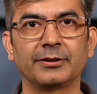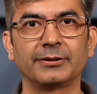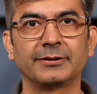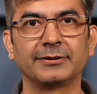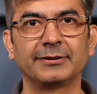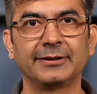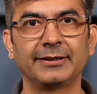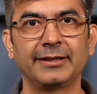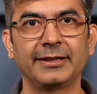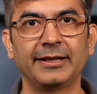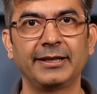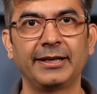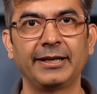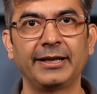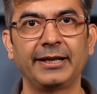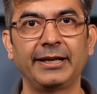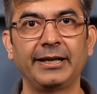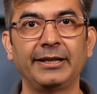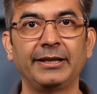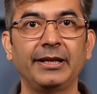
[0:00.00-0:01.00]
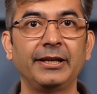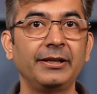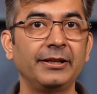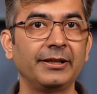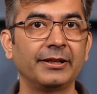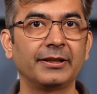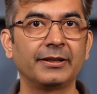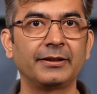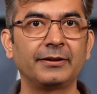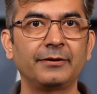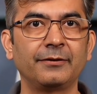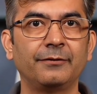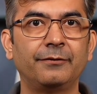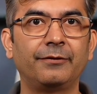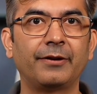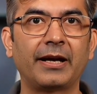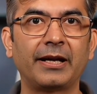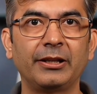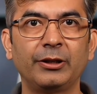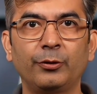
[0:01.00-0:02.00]
learned? In India,
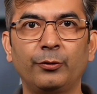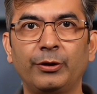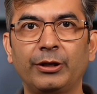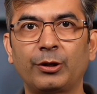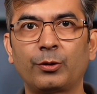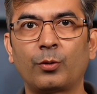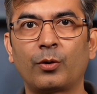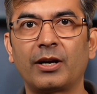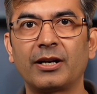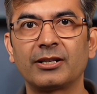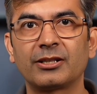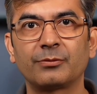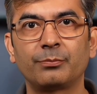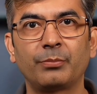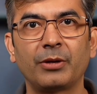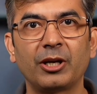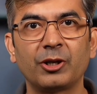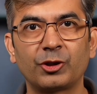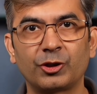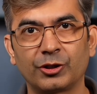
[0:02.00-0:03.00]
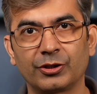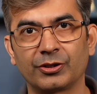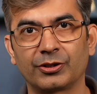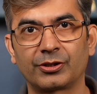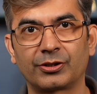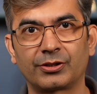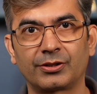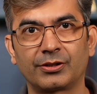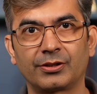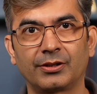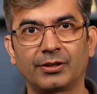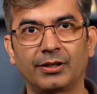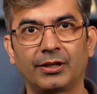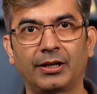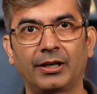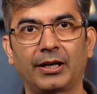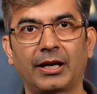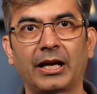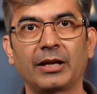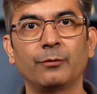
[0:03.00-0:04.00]
value requires patience
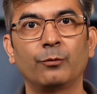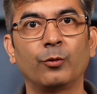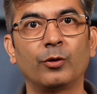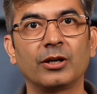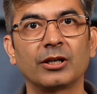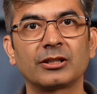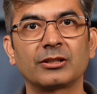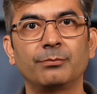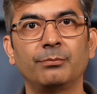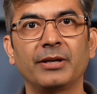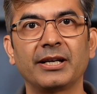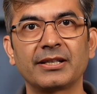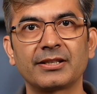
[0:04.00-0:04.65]
and works